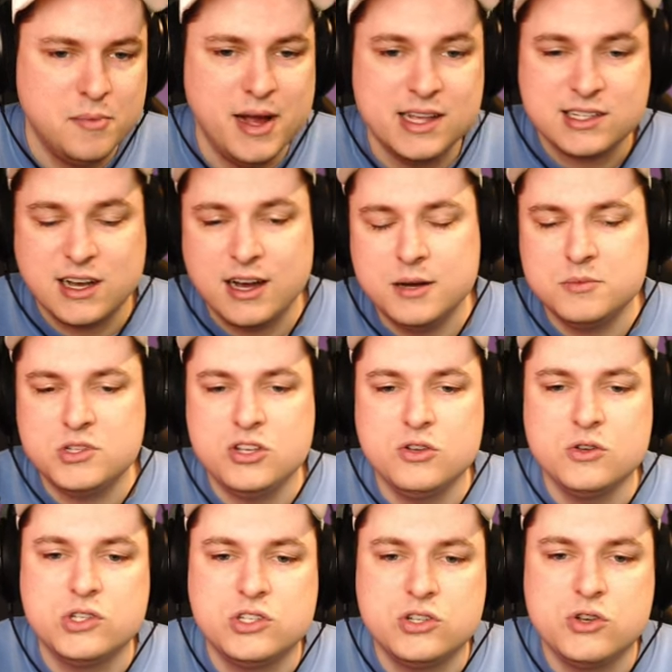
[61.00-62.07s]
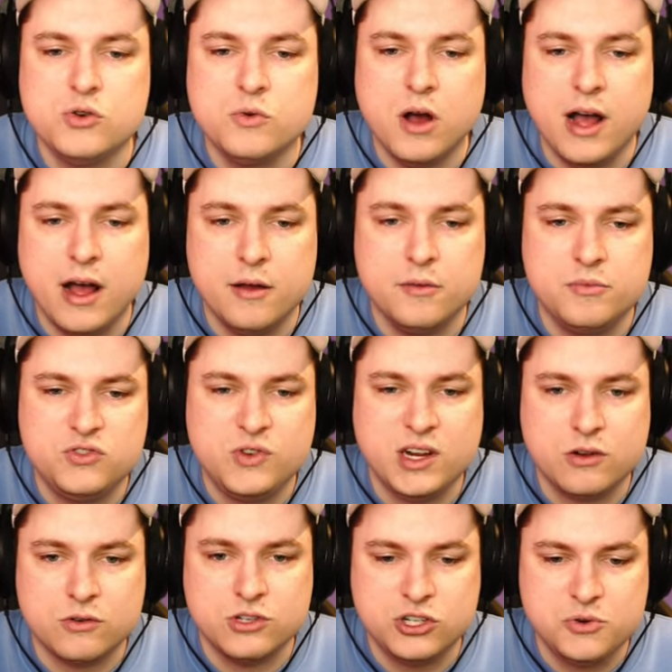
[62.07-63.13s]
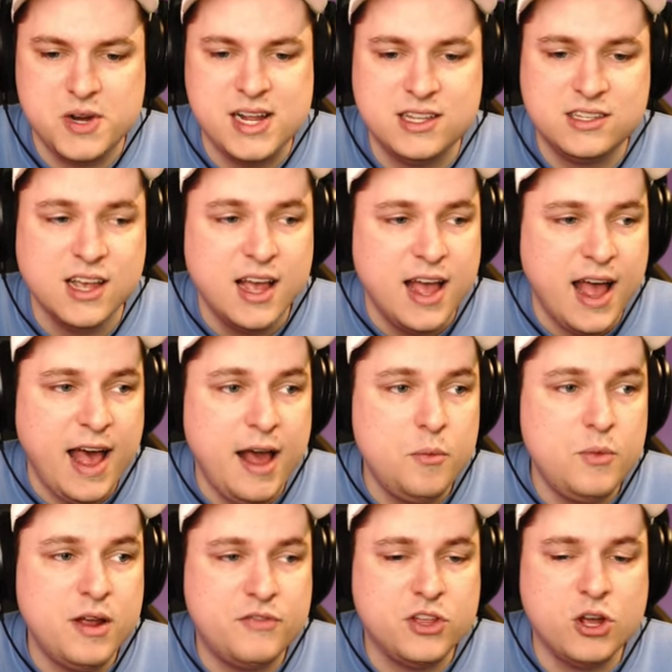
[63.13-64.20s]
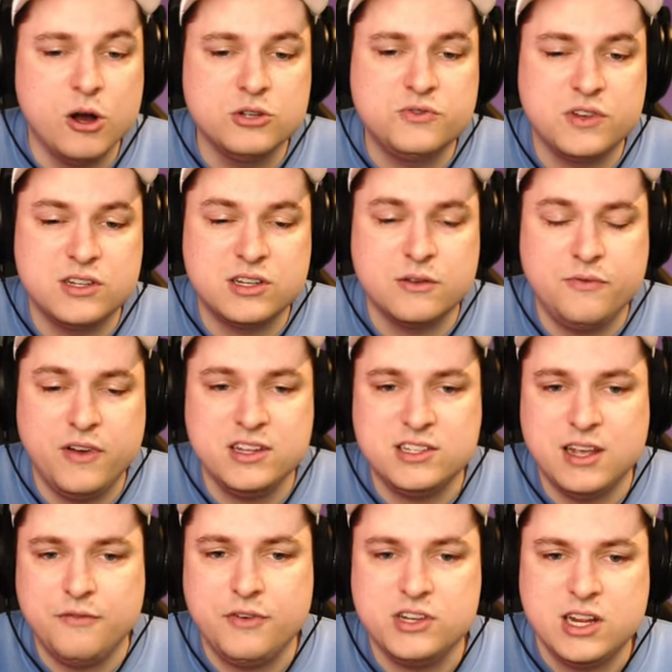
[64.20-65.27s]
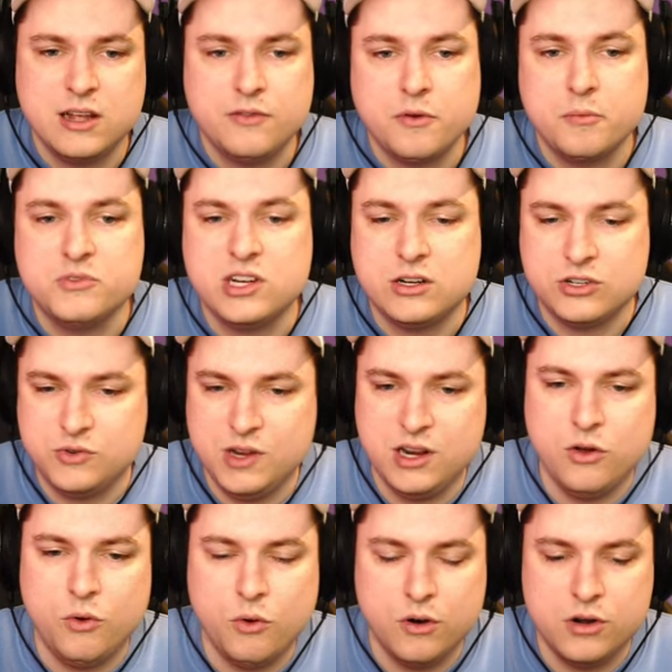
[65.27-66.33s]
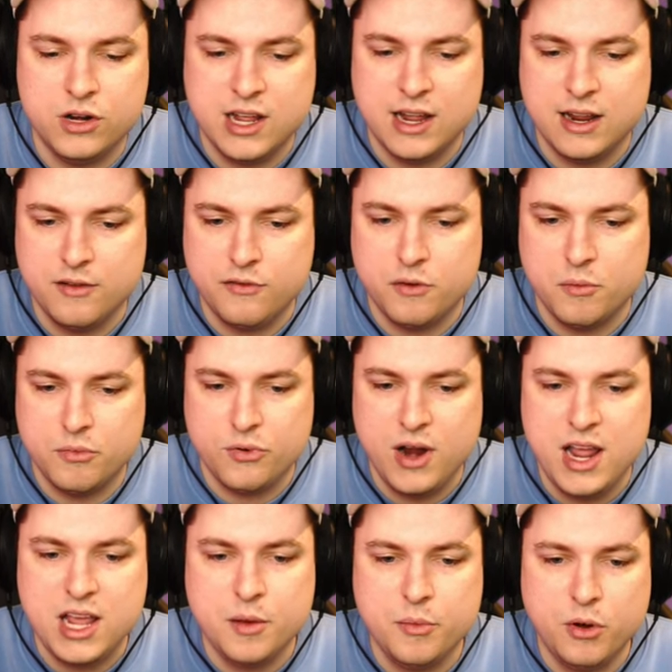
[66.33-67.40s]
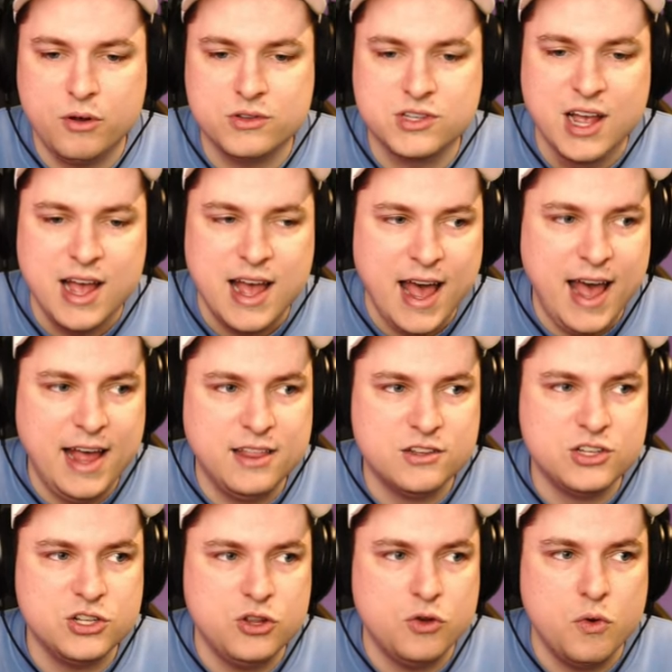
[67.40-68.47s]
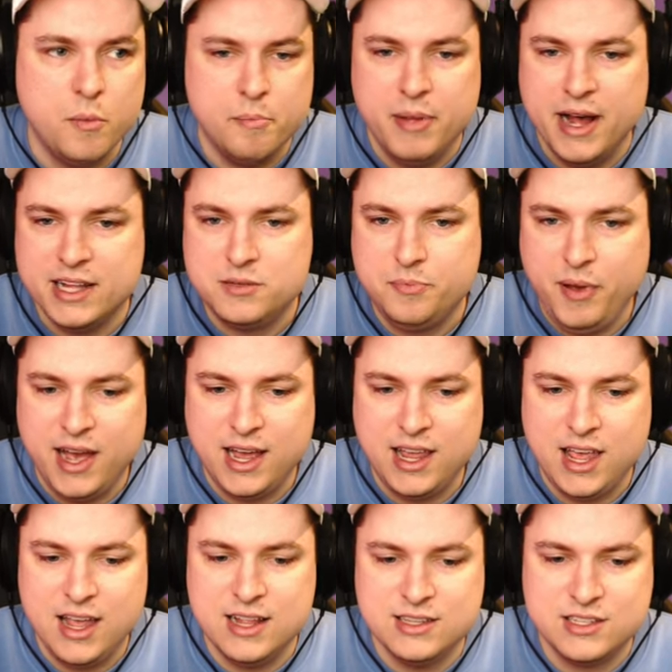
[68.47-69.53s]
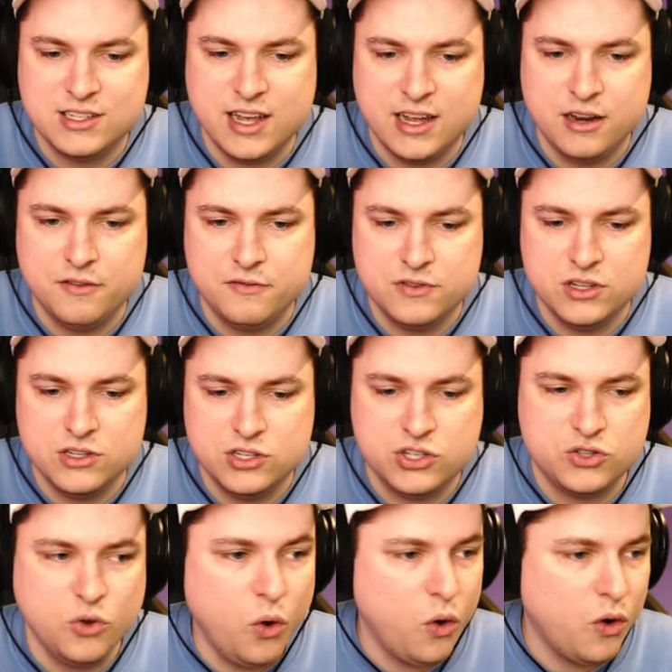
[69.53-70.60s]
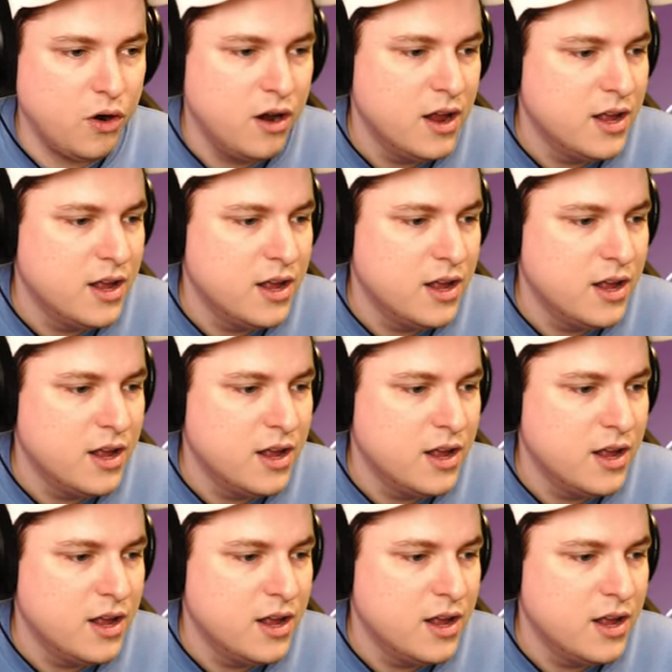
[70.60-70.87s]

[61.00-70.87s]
the mask item to use to trick or treat, and we have the Ghostface gift, which you get from trick or treating or getting from breakables, and there's a new Bat Pack inside of the store.